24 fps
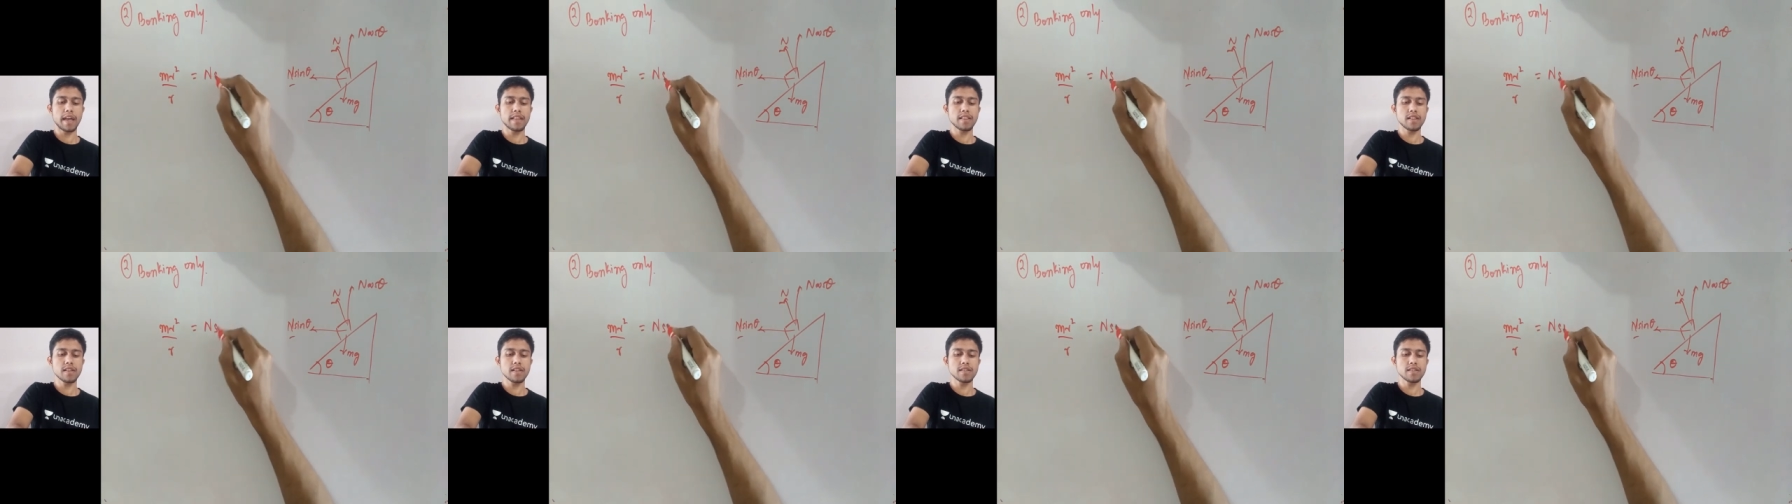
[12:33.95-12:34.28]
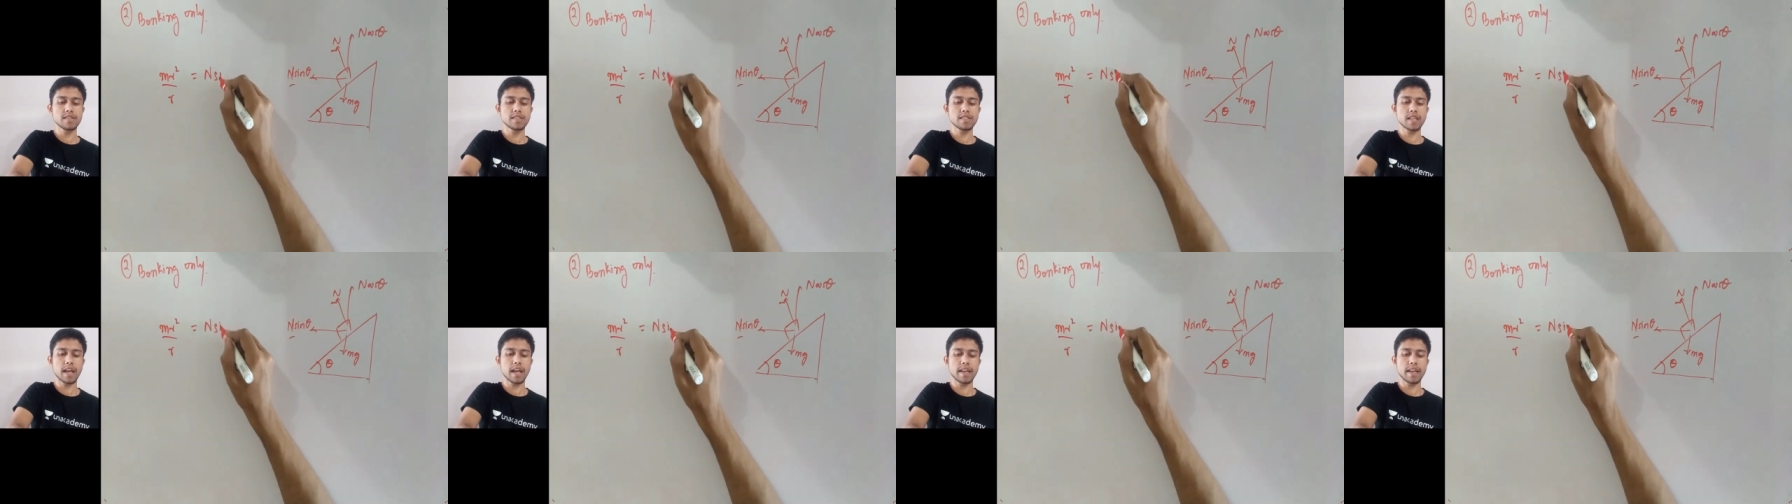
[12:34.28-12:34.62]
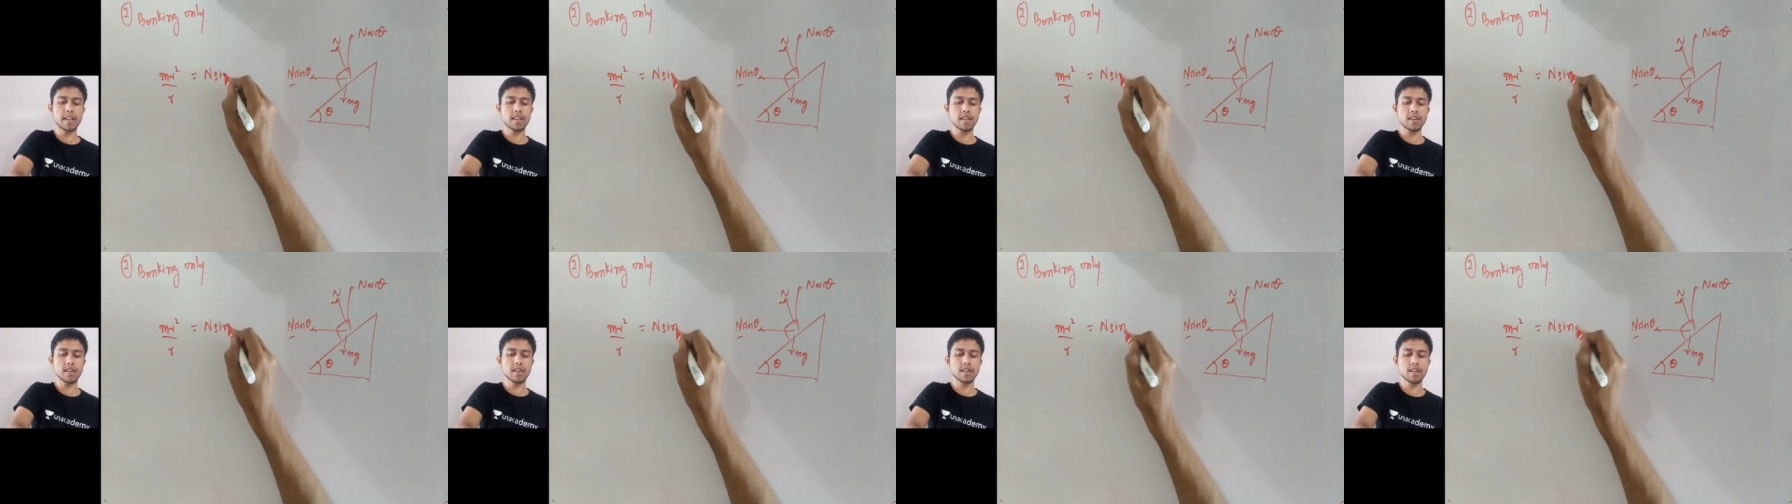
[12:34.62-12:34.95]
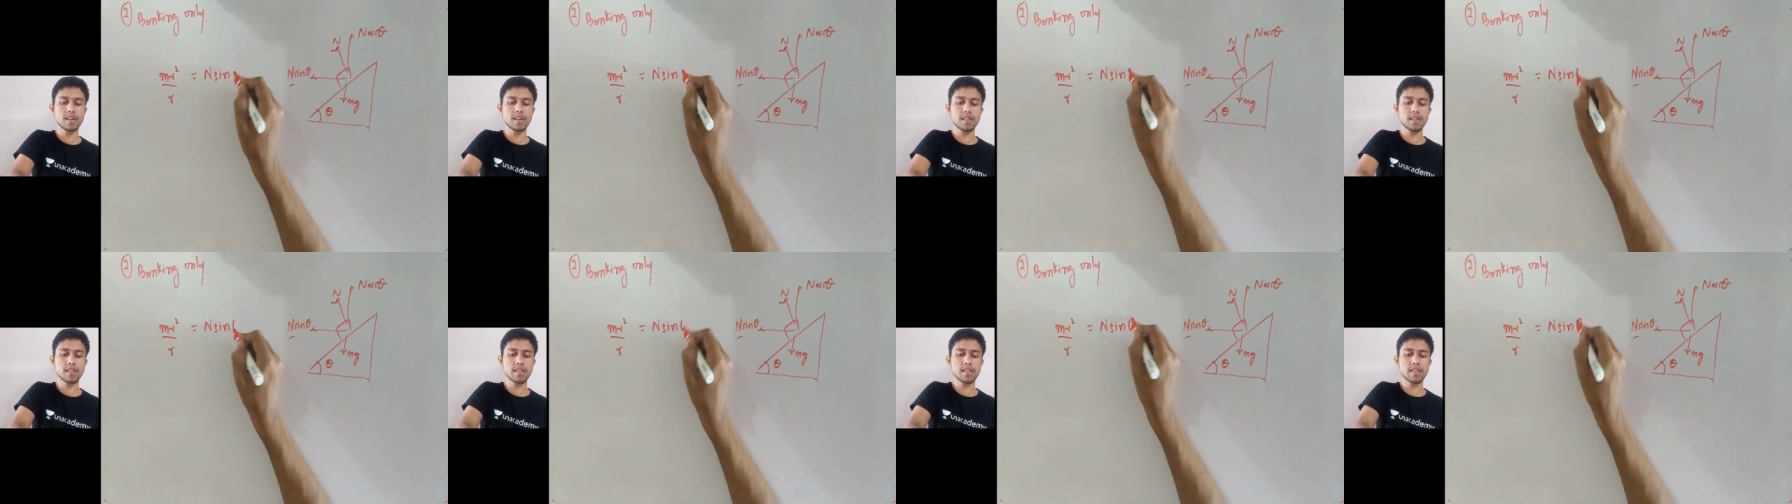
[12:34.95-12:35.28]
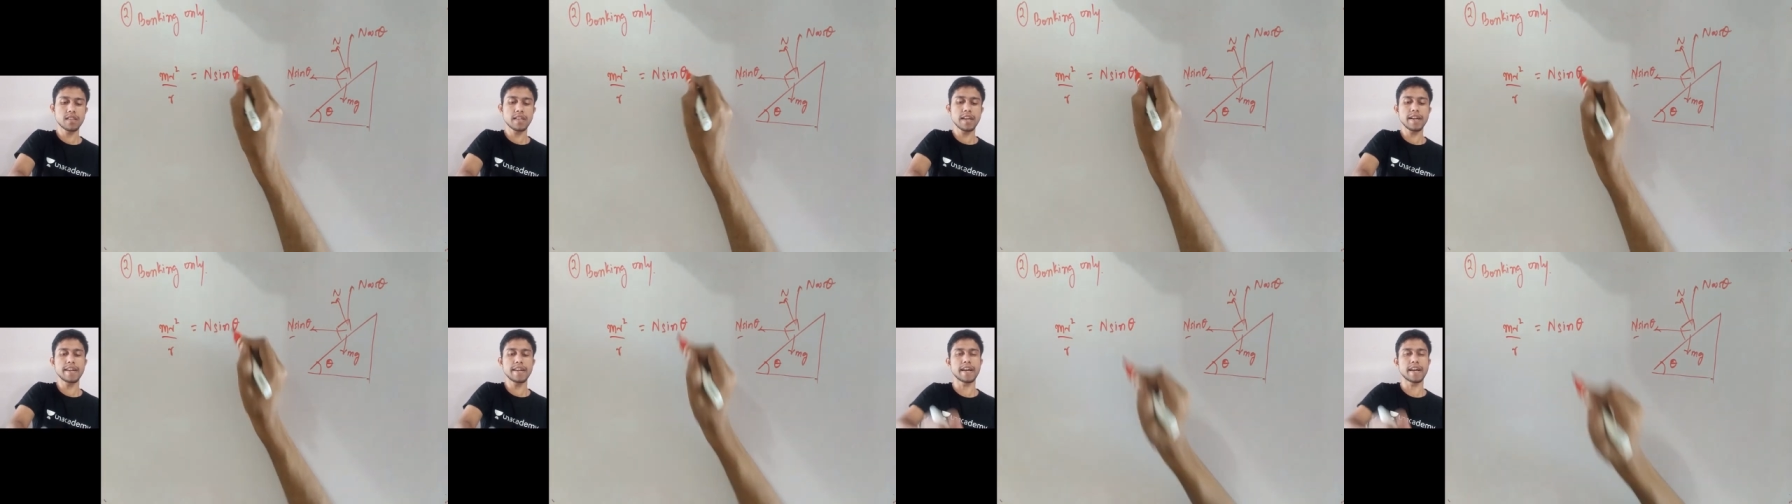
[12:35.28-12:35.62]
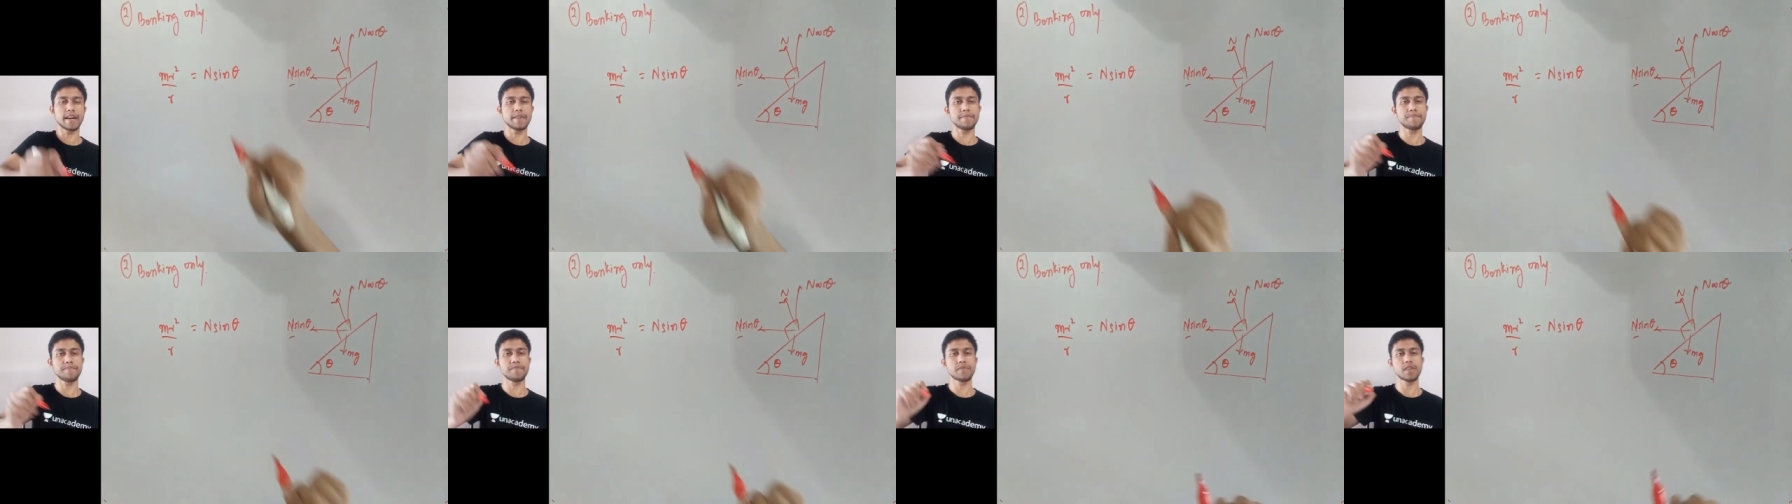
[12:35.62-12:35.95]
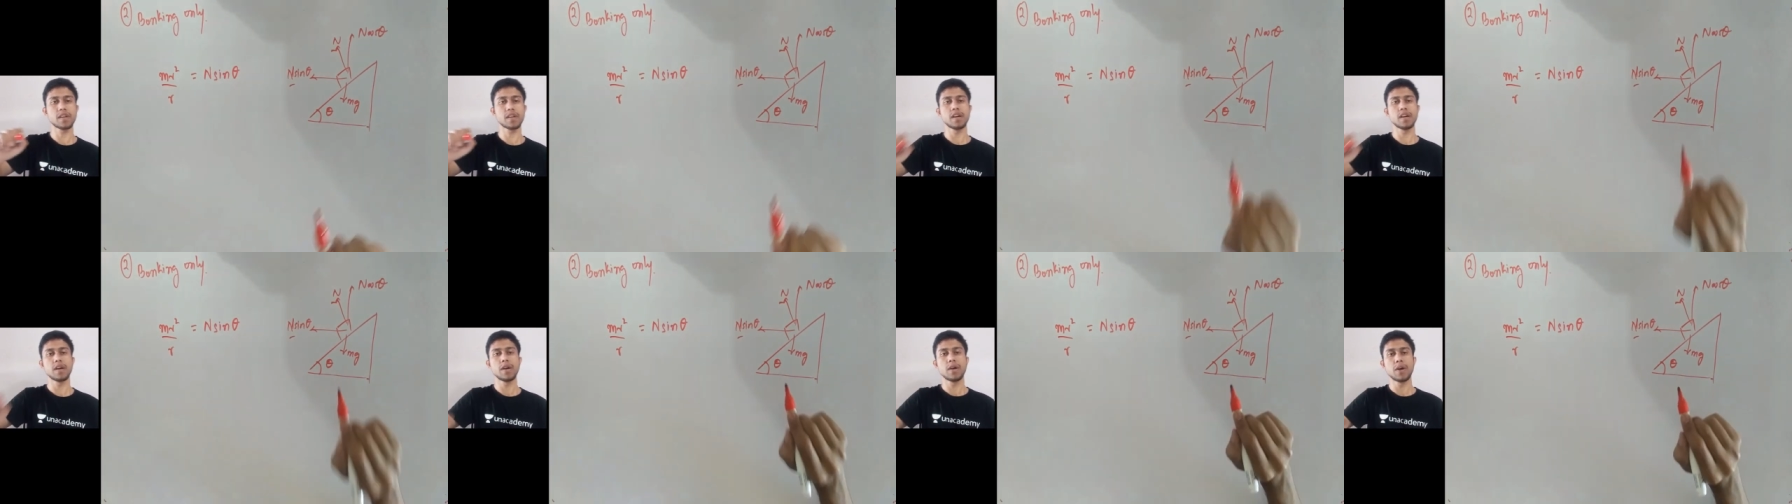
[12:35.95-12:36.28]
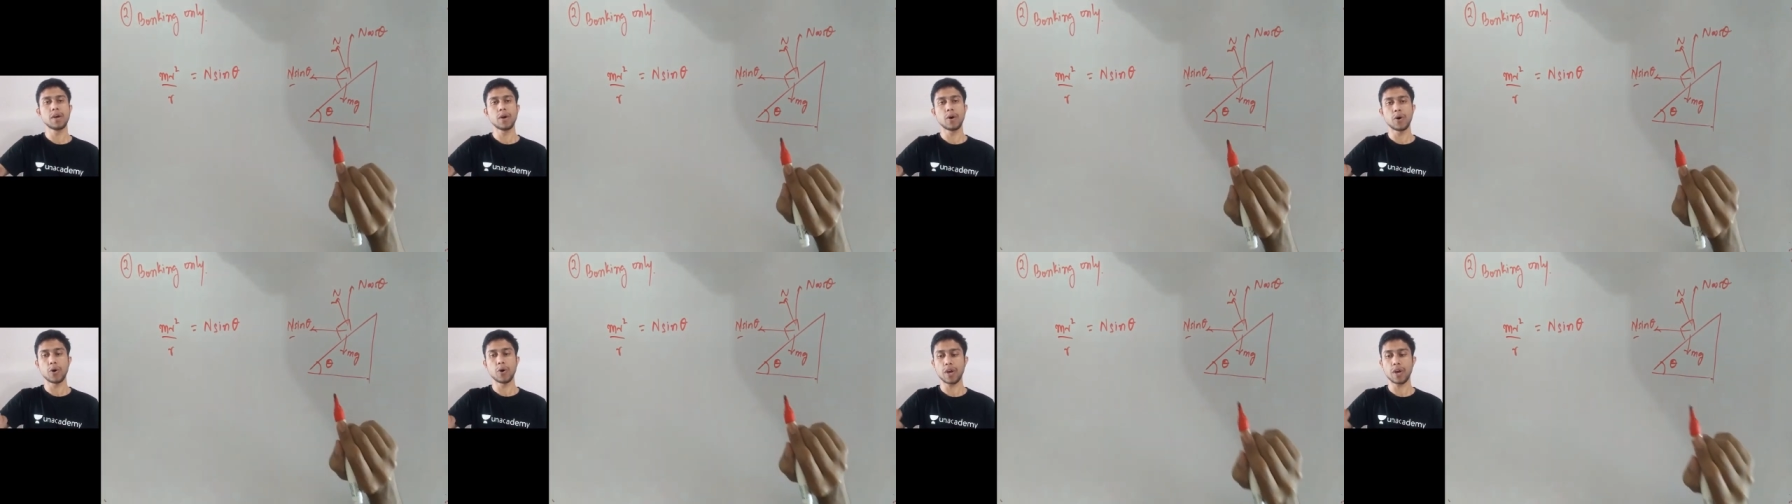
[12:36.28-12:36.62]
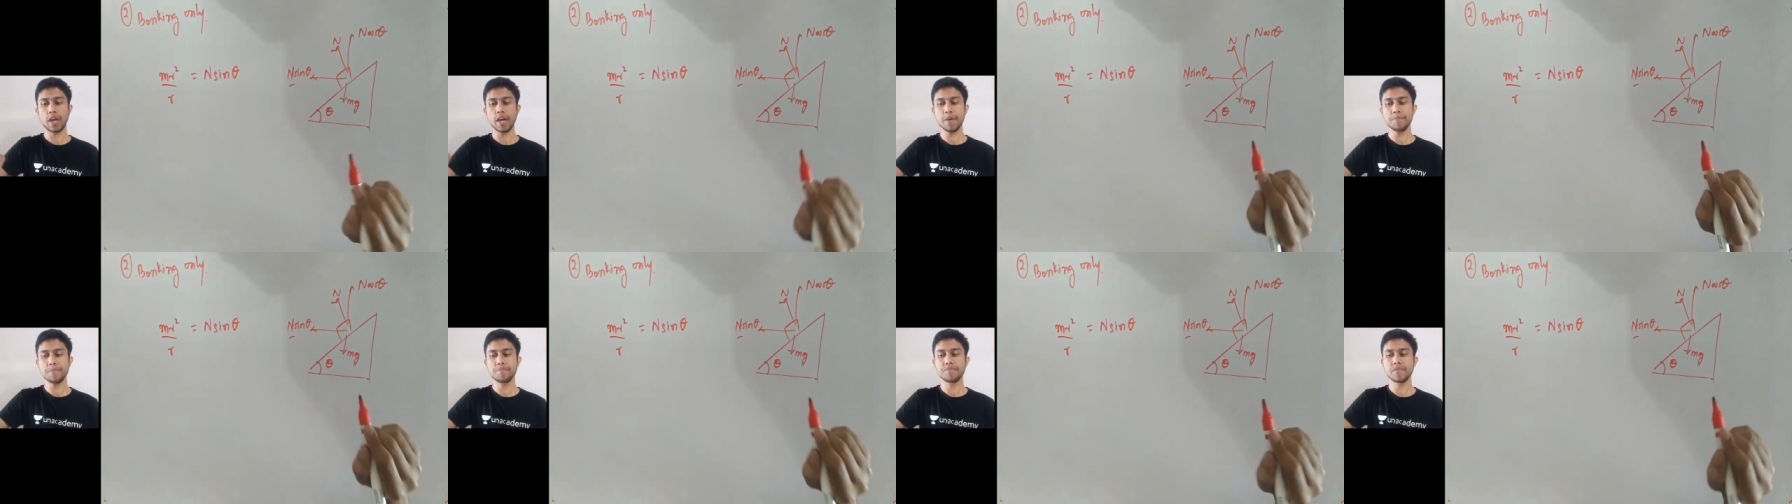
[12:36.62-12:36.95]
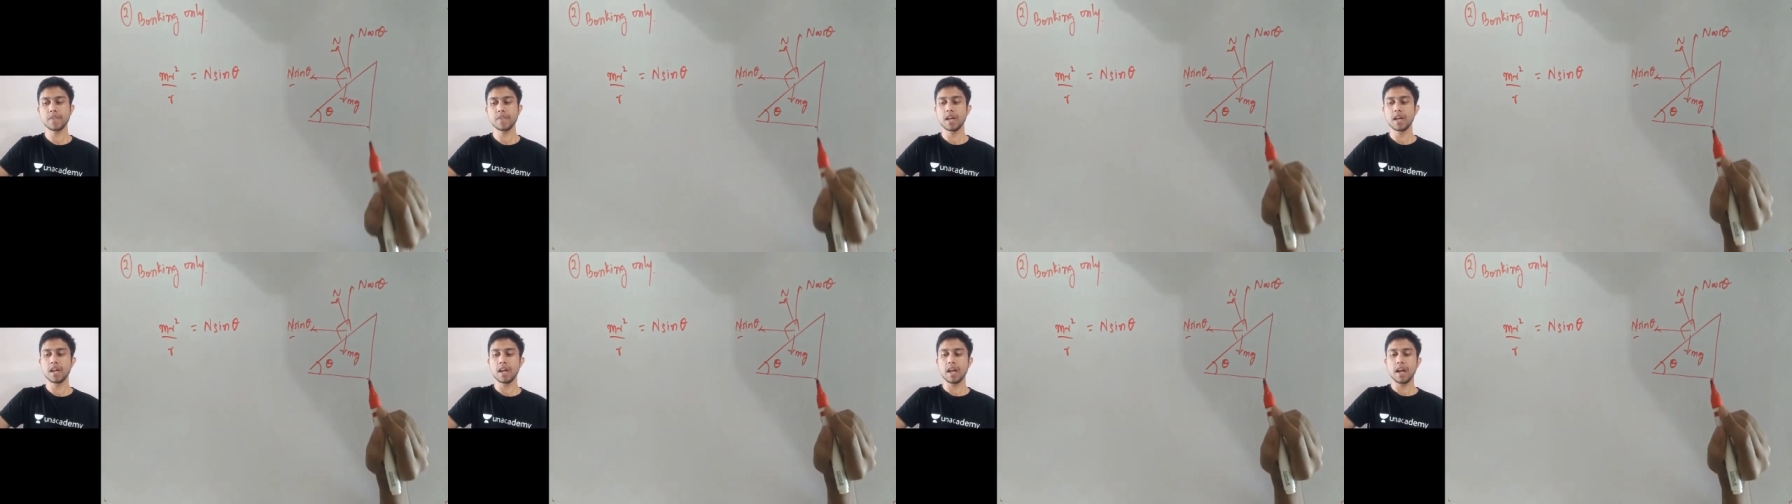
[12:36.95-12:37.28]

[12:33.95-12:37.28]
n sin theta. Okay.